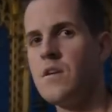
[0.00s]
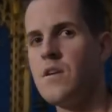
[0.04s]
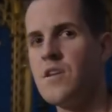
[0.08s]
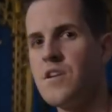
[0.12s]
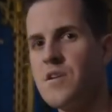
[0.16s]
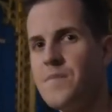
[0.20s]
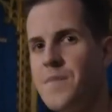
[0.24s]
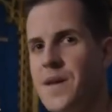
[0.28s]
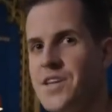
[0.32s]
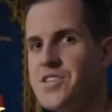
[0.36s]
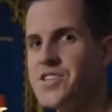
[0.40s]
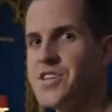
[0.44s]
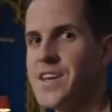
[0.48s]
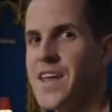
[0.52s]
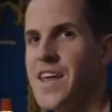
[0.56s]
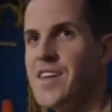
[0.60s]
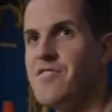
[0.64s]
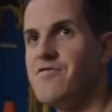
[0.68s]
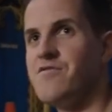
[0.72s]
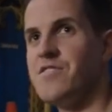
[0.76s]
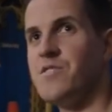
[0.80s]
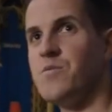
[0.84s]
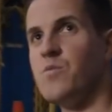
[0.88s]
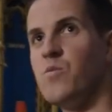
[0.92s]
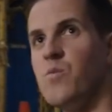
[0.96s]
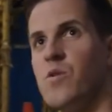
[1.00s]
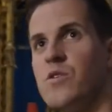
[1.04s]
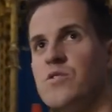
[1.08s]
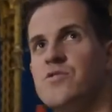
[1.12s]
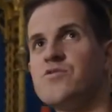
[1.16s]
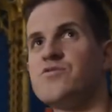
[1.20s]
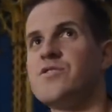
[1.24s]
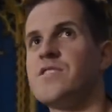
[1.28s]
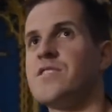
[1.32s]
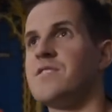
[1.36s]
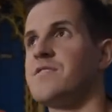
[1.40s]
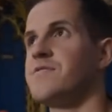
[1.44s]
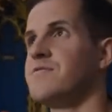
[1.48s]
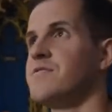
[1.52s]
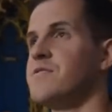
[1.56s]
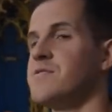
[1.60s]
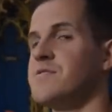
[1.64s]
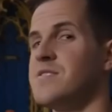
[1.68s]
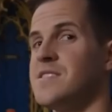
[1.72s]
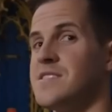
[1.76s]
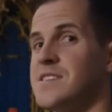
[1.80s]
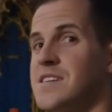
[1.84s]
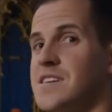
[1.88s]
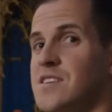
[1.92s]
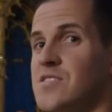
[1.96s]
You can imagine Henry wandering
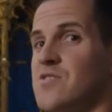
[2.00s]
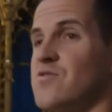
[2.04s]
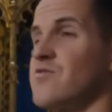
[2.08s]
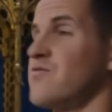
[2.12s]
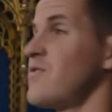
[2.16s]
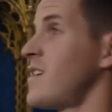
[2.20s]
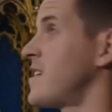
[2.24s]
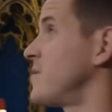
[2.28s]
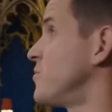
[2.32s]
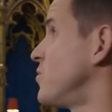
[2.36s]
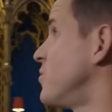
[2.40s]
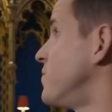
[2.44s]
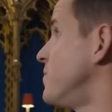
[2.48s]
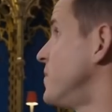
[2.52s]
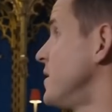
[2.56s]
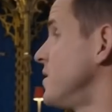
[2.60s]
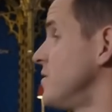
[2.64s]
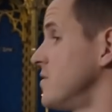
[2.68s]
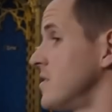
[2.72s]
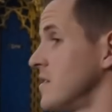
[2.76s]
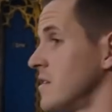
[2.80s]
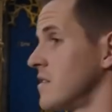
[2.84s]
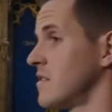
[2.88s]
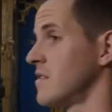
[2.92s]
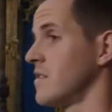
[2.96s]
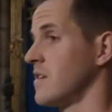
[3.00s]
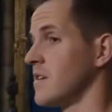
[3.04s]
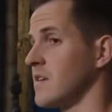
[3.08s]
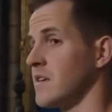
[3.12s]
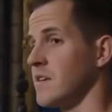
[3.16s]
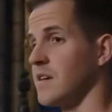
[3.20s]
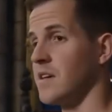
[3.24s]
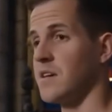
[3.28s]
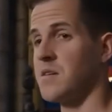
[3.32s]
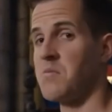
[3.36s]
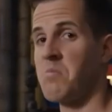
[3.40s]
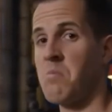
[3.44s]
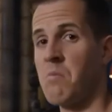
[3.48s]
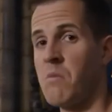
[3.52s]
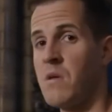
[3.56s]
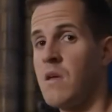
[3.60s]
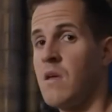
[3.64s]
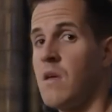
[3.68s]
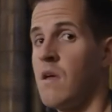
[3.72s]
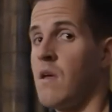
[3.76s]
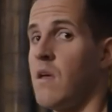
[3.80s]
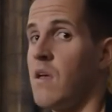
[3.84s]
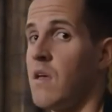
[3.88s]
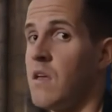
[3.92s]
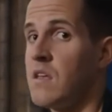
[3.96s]
through this incredible building thinking,
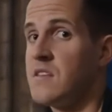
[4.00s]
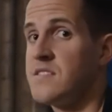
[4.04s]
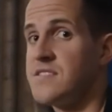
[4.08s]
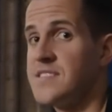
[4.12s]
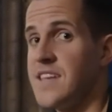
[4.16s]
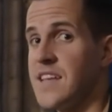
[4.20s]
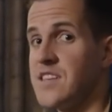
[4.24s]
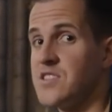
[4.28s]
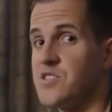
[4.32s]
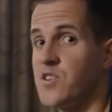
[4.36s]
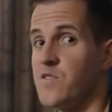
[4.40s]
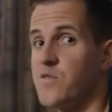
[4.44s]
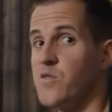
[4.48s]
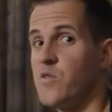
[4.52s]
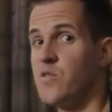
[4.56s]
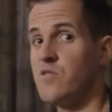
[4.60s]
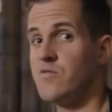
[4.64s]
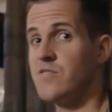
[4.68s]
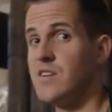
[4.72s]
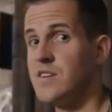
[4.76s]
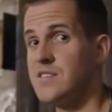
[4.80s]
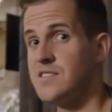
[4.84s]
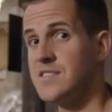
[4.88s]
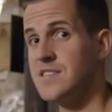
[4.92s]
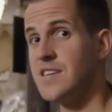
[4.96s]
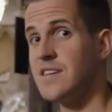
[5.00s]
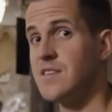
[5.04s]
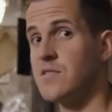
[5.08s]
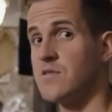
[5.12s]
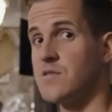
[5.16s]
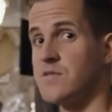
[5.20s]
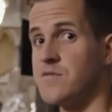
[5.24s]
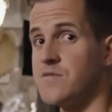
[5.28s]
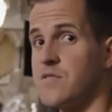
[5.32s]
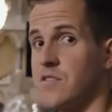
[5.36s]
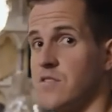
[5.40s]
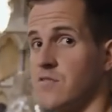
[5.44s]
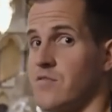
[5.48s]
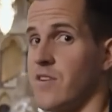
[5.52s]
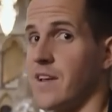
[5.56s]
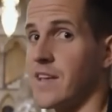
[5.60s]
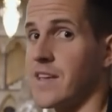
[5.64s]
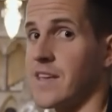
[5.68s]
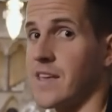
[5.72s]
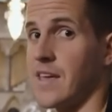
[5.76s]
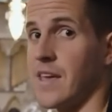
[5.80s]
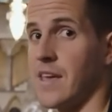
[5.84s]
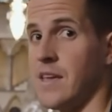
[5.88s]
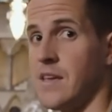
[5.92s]
sends off all the right signals for a great